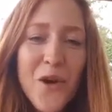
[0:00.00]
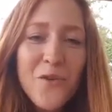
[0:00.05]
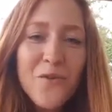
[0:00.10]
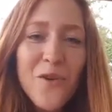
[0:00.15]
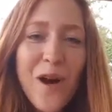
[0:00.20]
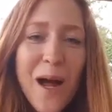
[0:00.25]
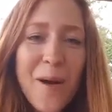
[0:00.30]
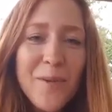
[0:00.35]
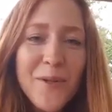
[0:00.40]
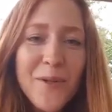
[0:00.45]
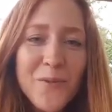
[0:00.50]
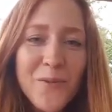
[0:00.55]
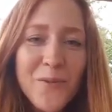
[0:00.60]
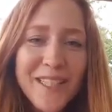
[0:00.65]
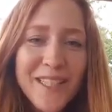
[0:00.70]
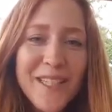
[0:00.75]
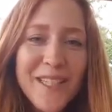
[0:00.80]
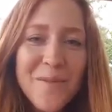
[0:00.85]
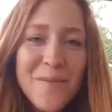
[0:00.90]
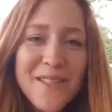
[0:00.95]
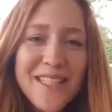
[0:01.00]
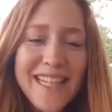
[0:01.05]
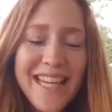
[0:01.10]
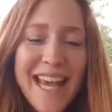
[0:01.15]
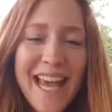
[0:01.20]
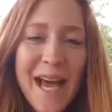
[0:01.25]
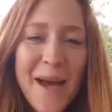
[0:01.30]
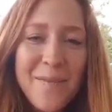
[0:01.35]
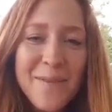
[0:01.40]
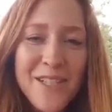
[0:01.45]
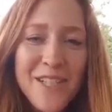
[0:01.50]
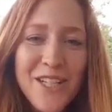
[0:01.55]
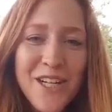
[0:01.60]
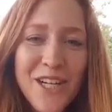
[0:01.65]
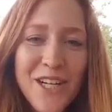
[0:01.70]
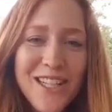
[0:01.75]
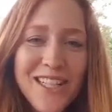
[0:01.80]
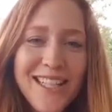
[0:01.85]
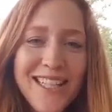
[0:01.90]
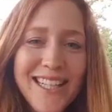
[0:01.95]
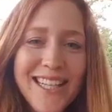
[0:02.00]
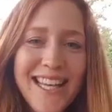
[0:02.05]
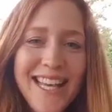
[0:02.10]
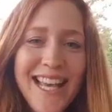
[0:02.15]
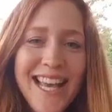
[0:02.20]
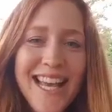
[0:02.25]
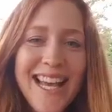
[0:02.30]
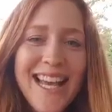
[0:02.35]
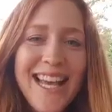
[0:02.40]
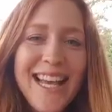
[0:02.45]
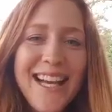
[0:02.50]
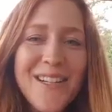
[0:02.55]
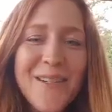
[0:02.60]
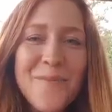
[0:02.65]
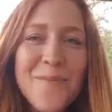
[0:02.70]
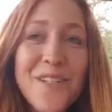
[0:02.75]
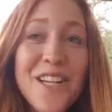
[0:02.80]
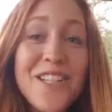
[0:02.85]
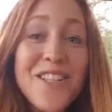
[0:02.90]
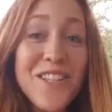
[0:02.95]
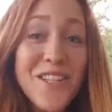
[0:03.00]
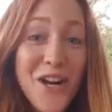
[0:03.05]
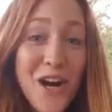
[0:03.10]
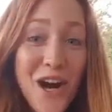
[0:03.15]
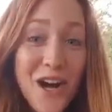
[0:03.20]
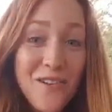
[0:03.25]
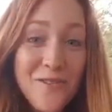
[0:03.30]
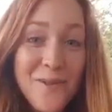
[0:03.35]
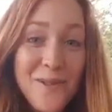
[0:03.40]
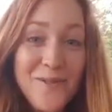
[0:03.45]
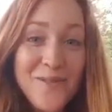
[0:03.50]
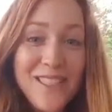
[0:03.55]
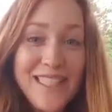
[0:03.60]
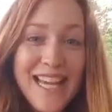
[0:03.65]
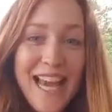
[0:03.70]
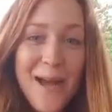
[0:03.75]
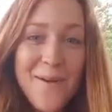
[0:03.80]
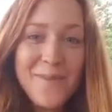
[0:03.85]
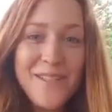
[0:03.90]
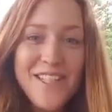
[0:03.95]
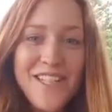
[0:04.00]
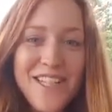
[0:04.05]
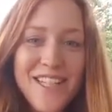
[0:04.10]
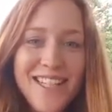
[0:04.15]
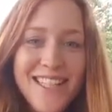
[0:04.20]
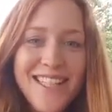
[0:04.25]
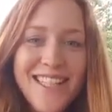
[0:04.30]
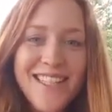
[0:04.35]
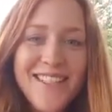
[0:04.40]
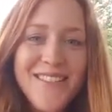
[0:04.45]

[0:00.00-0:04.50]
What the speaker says: Robin Williams and Captain Hook. Dustin Hoffman was Captain Hook.